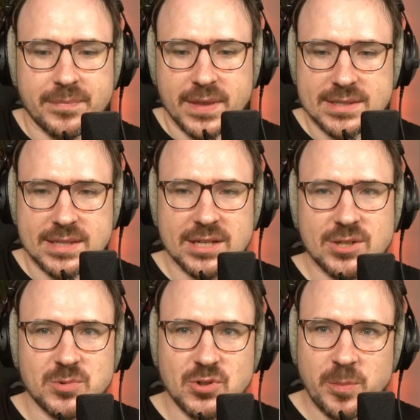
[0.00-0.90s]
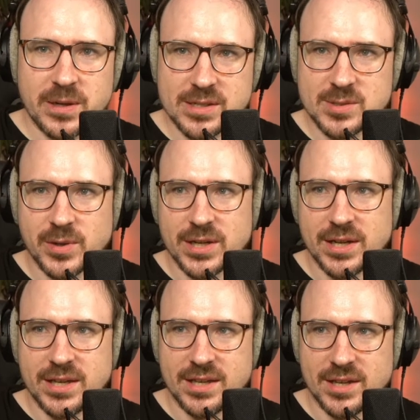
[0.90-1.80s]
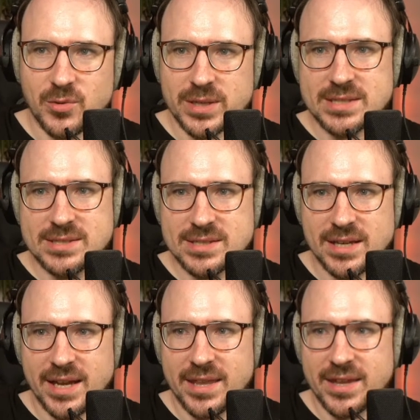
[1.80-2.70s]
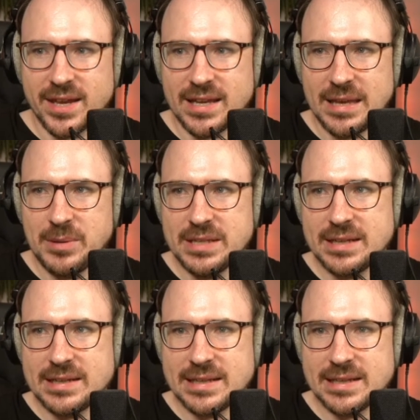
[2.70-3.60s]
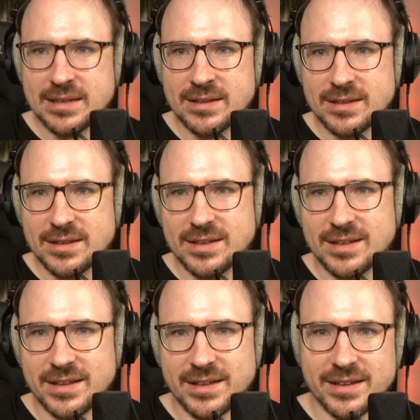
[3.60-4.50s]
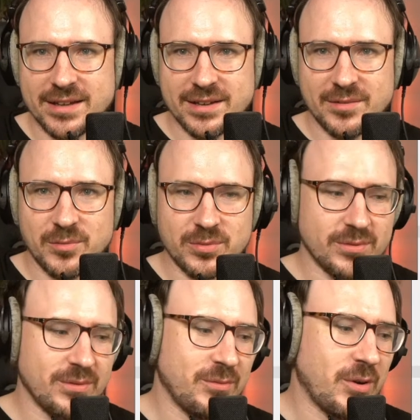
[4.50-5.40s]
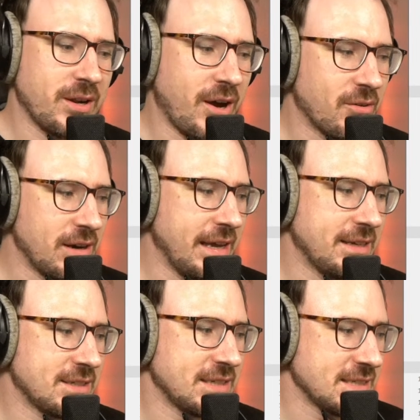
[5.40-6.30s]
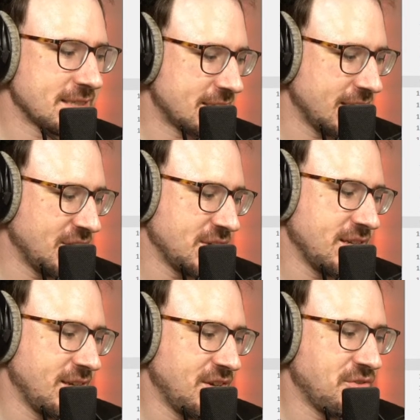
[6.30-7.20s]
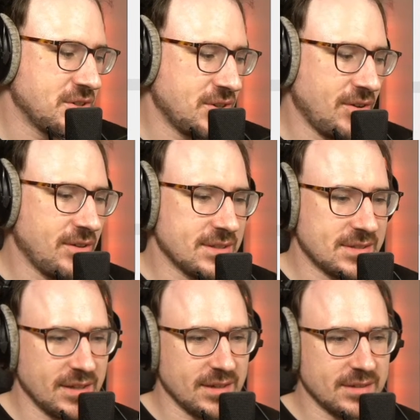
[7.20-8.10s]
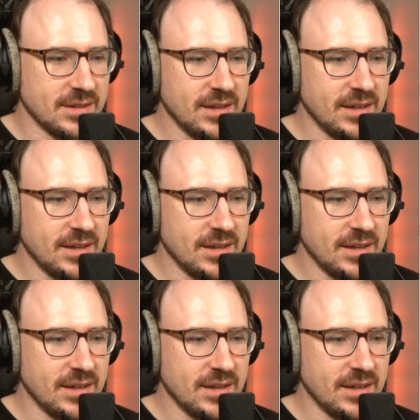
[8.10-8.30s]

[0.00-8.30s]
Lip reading: Starship Troopers, where he quits and then immediately 1 hour later he returns, and